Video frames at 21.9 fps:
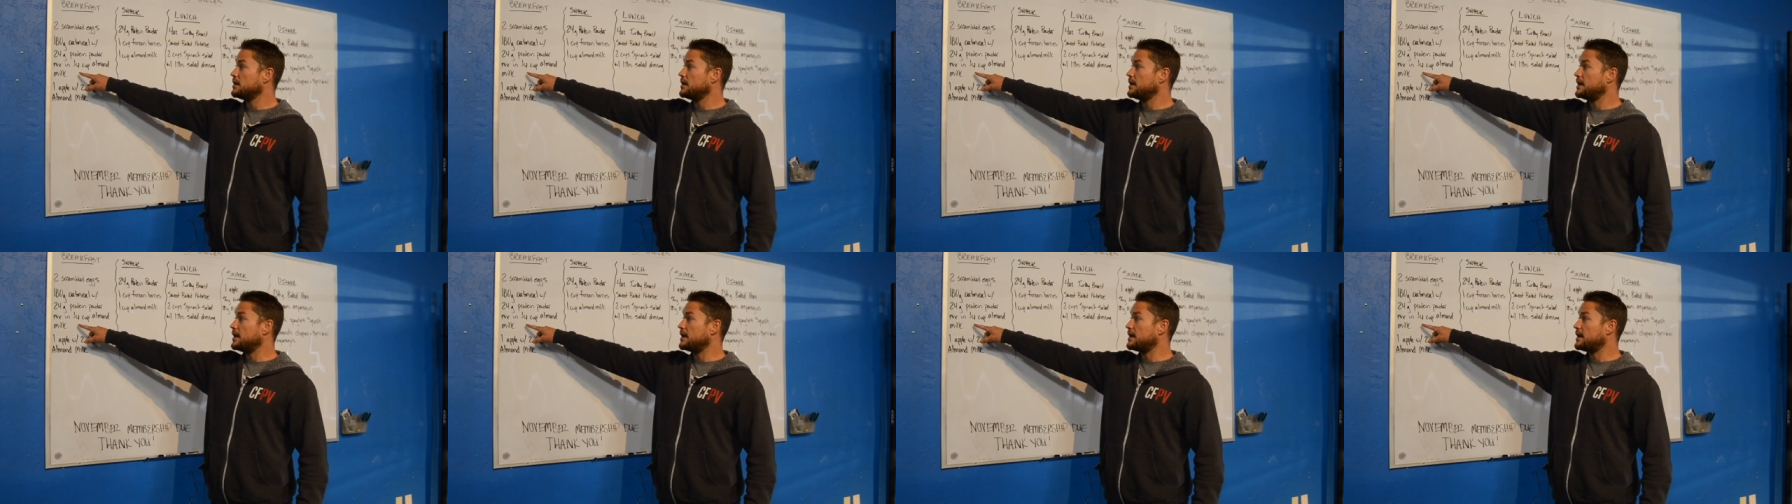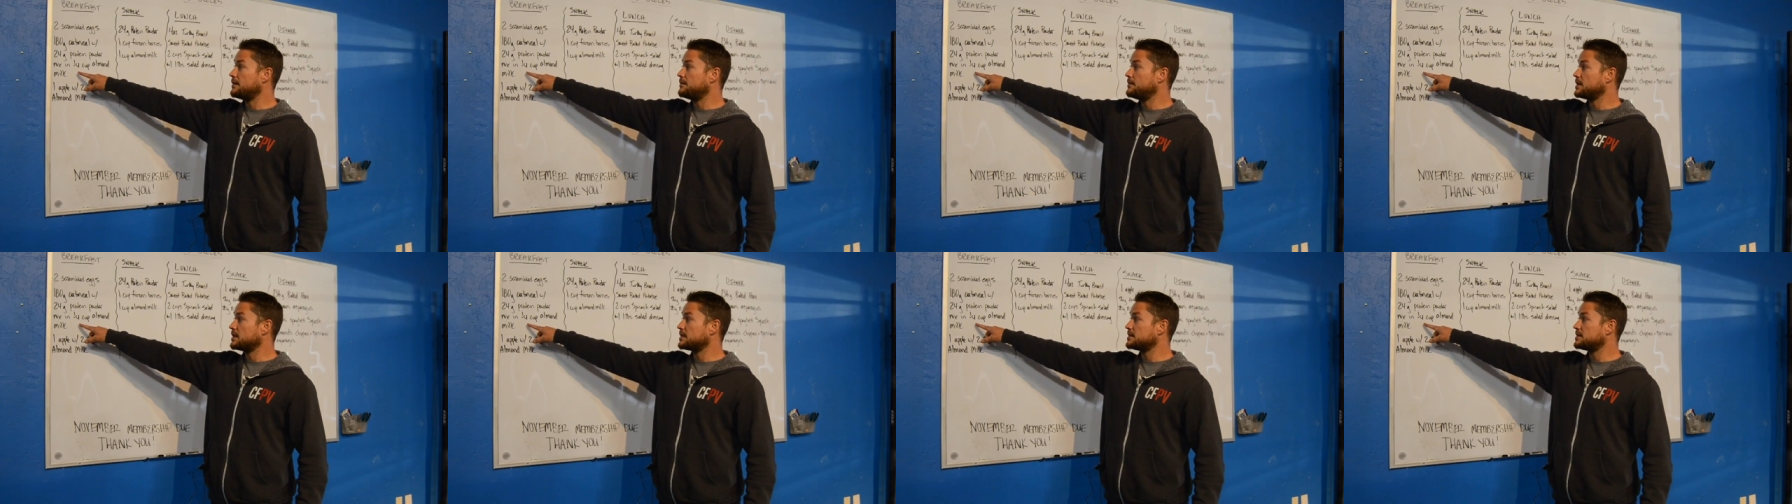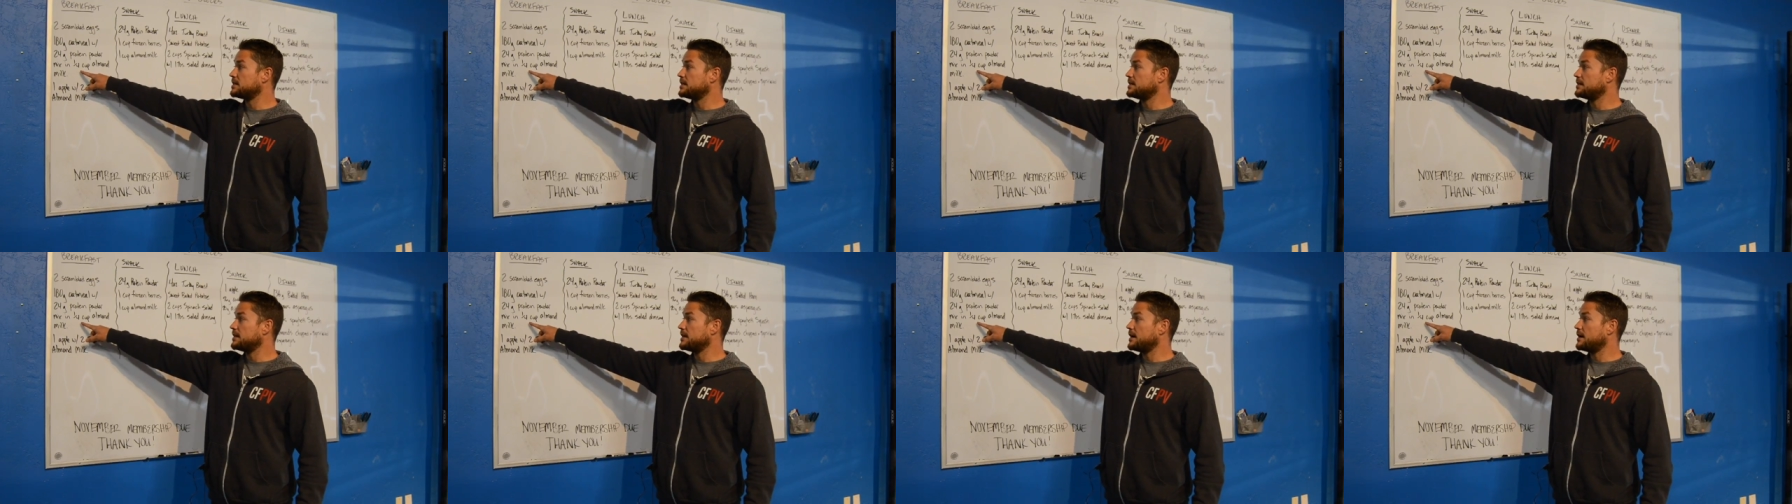And I mixed
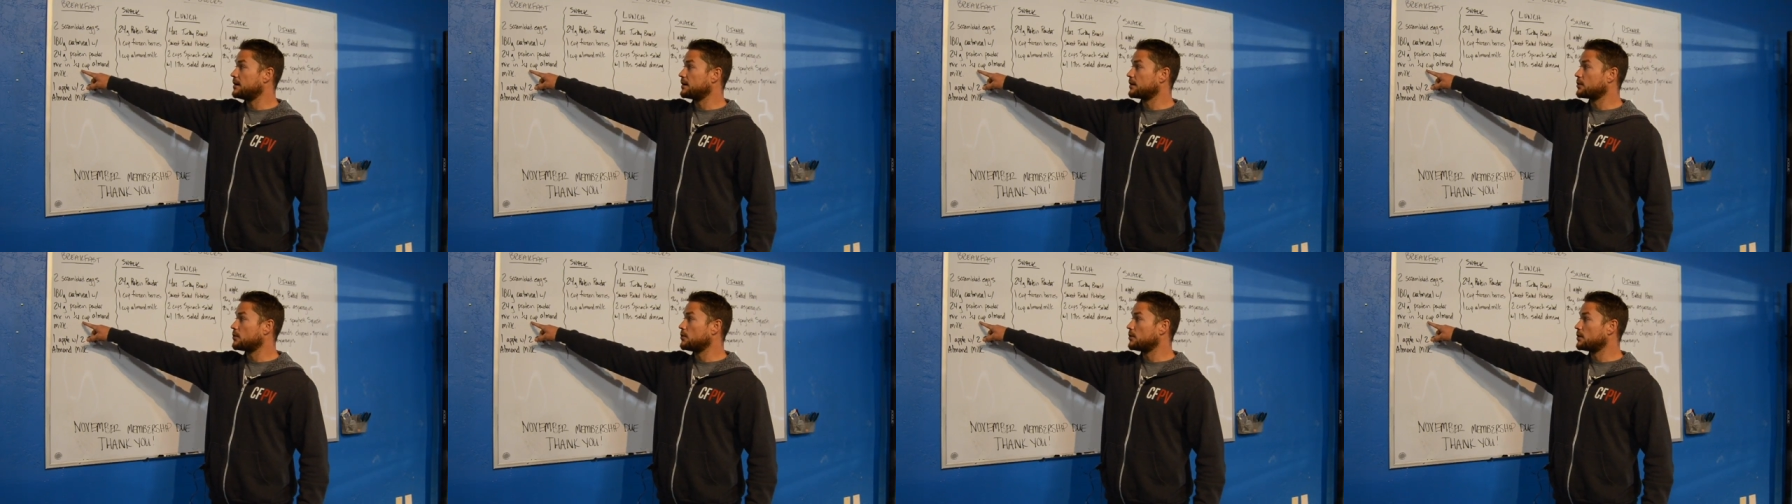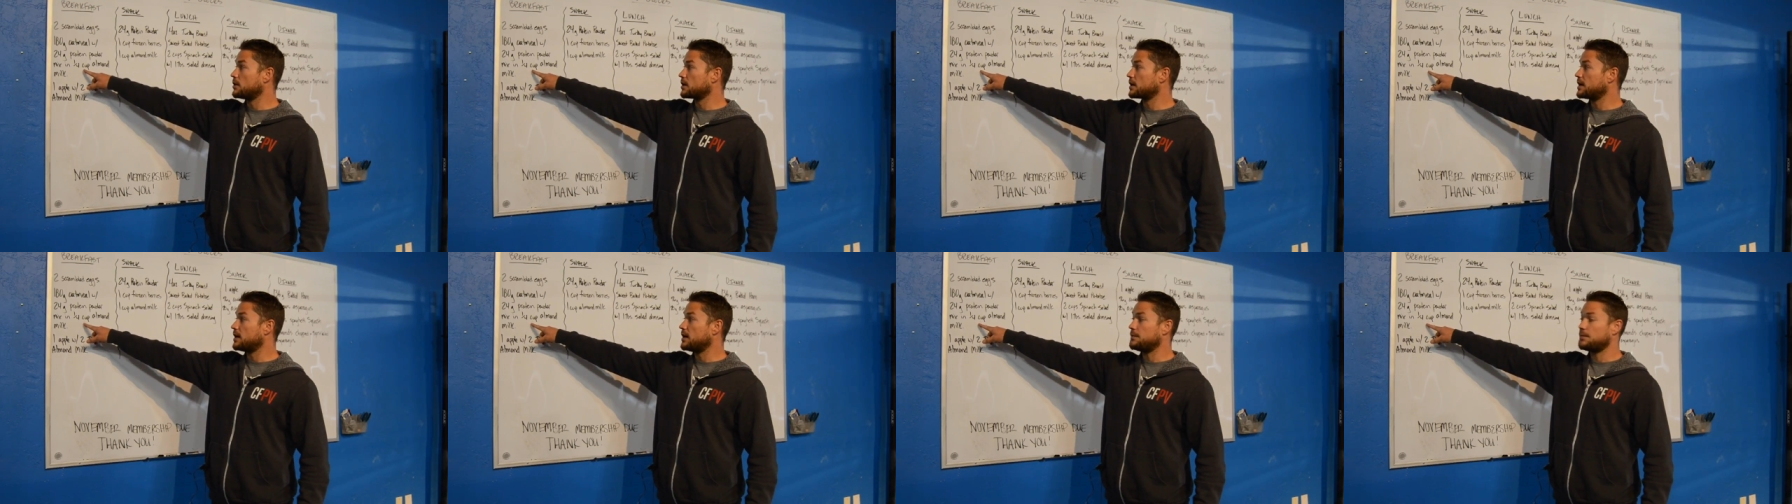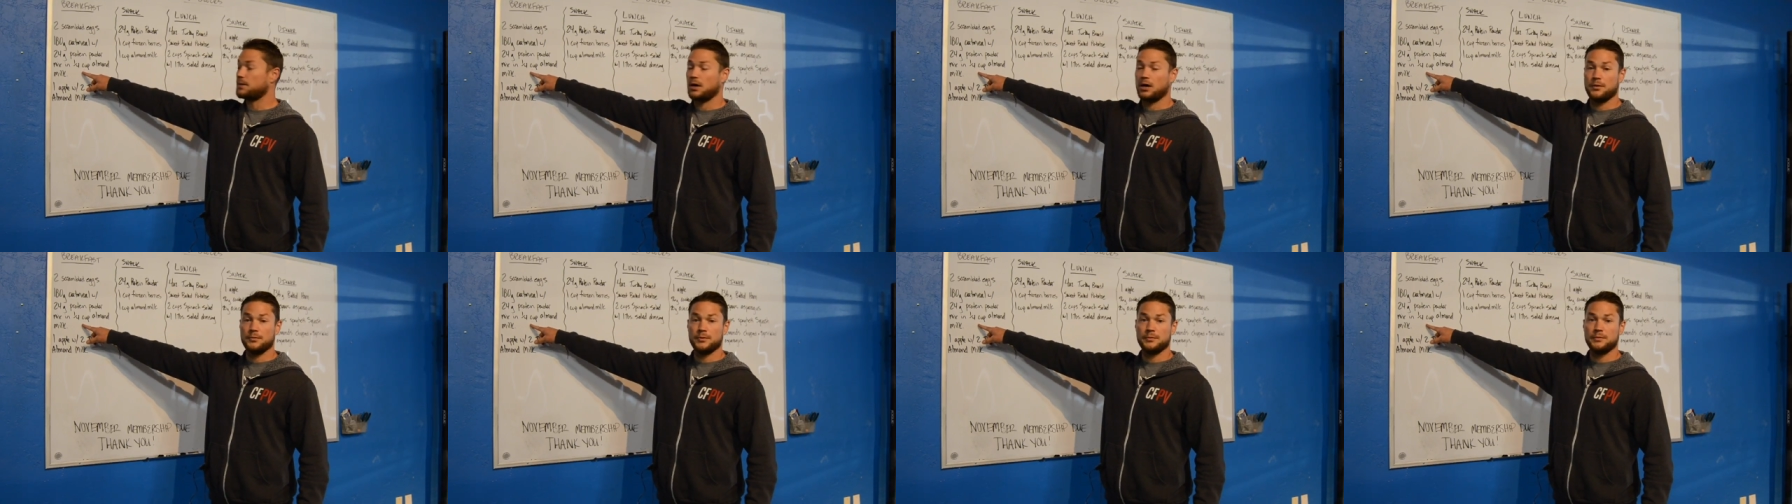in there a quarter cup
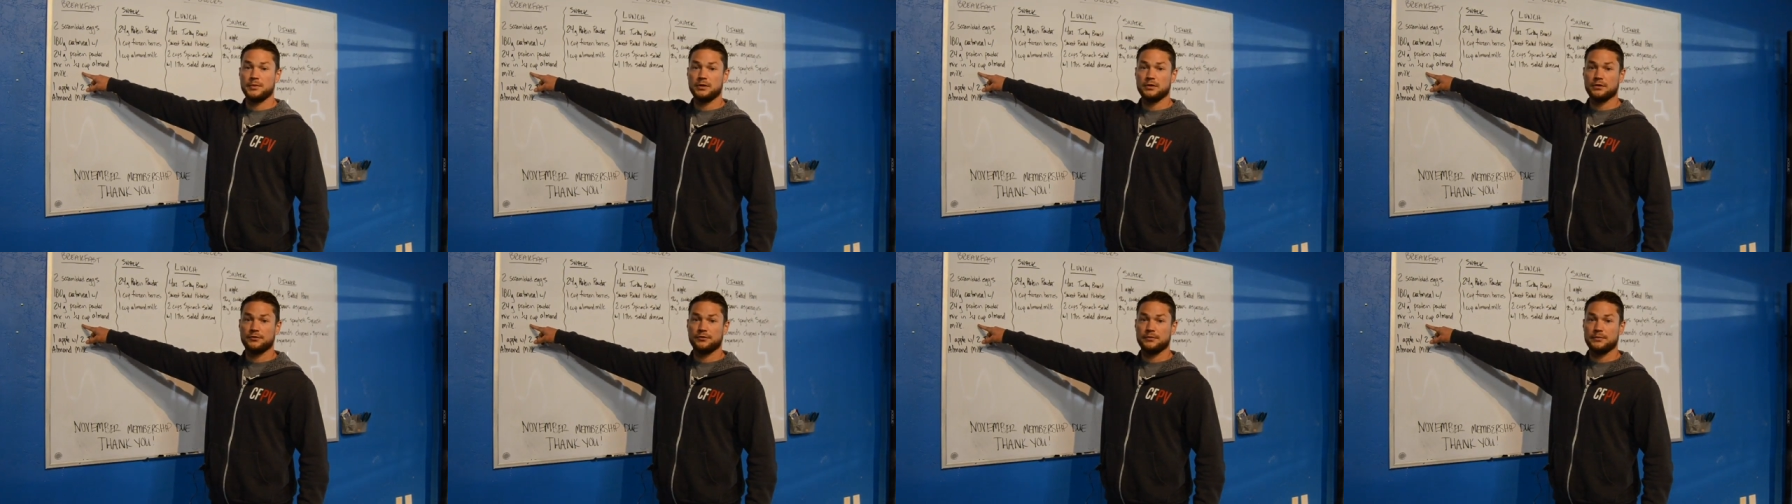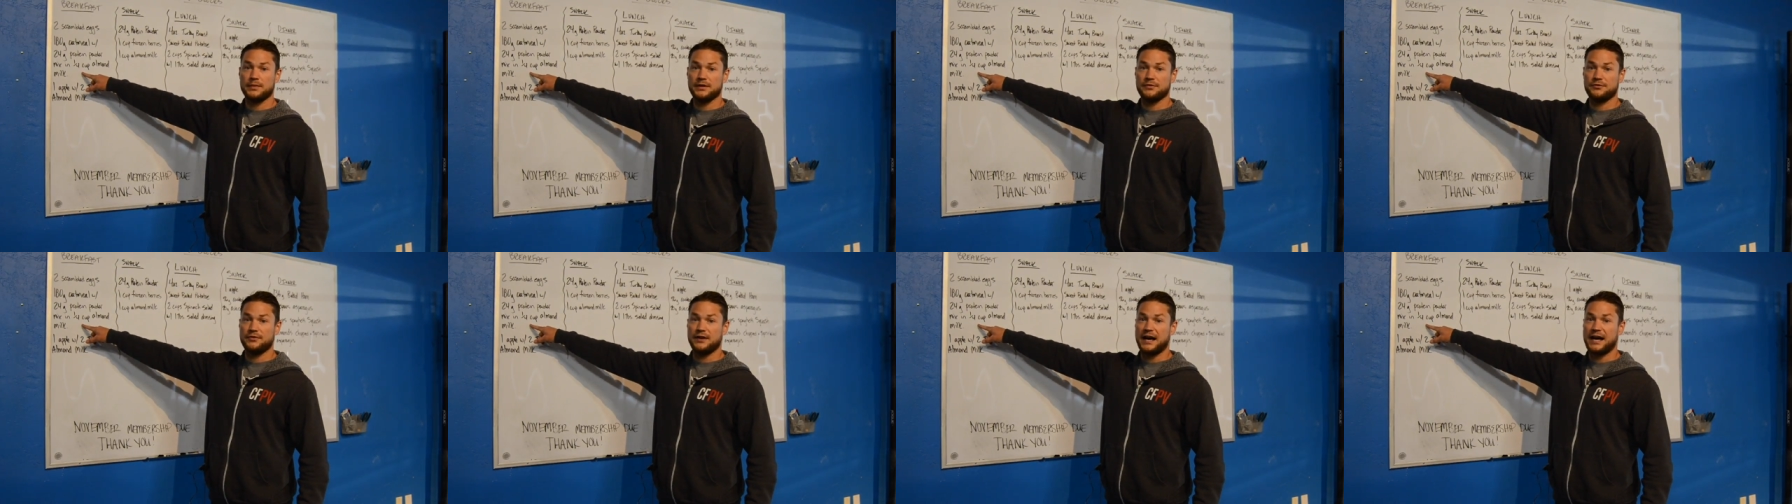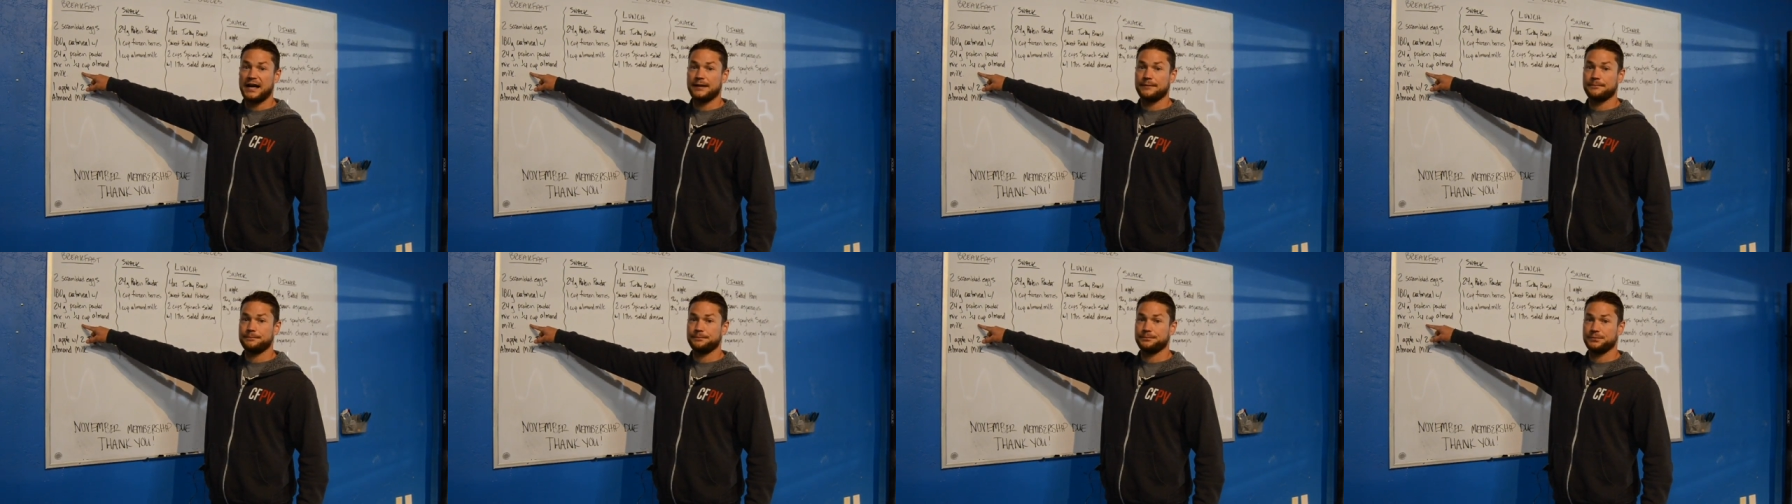almond milk for my
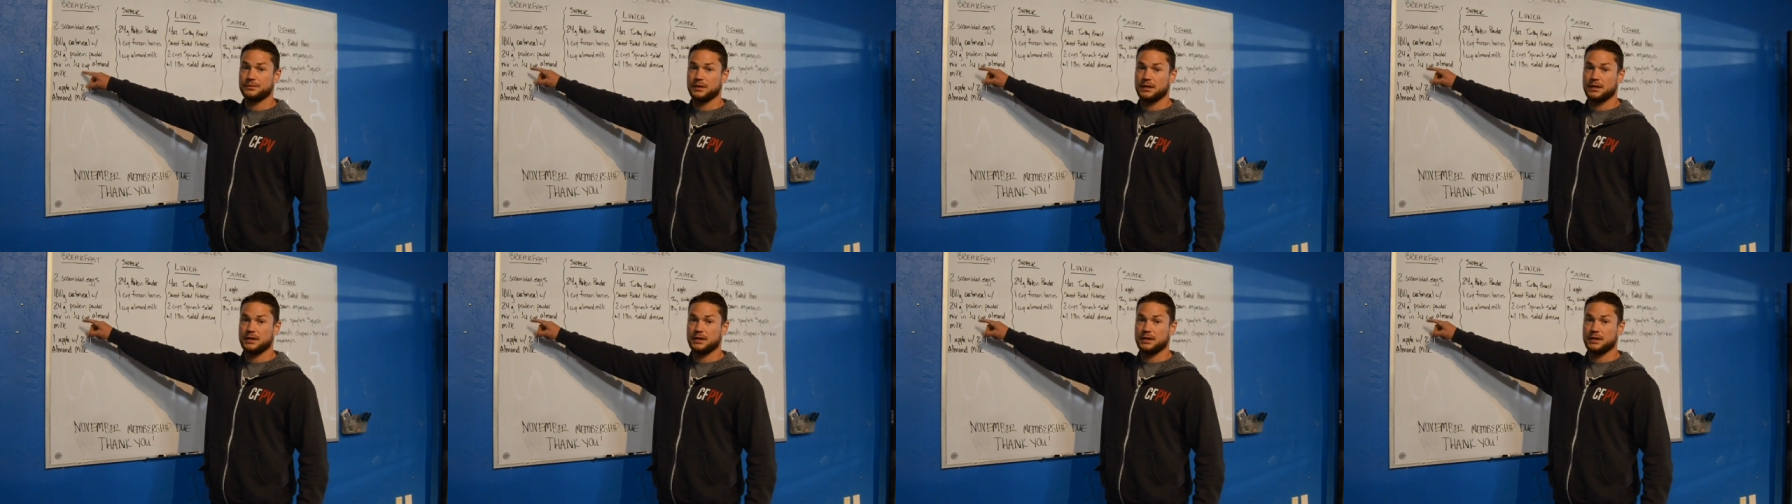fat,